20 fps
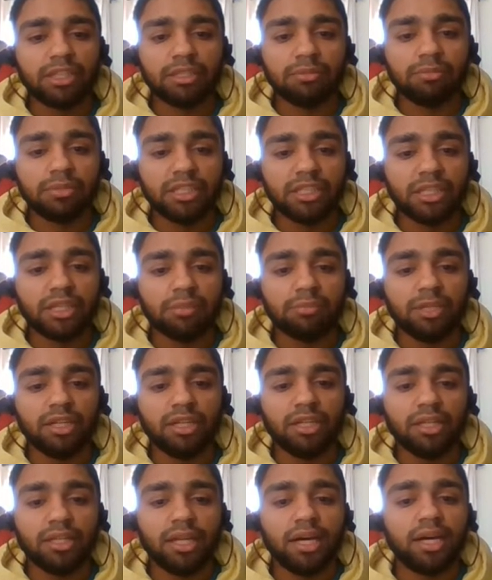they became
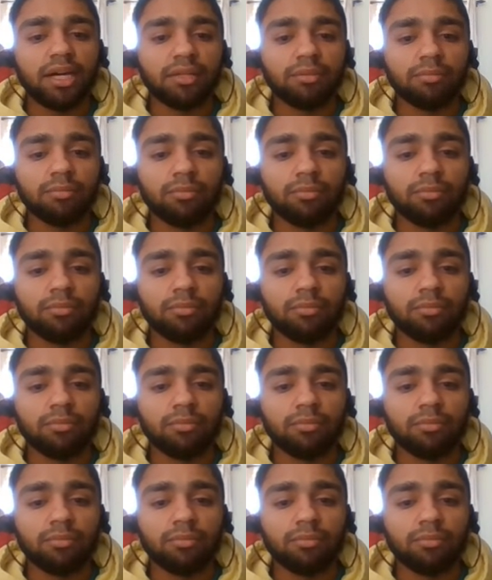a lot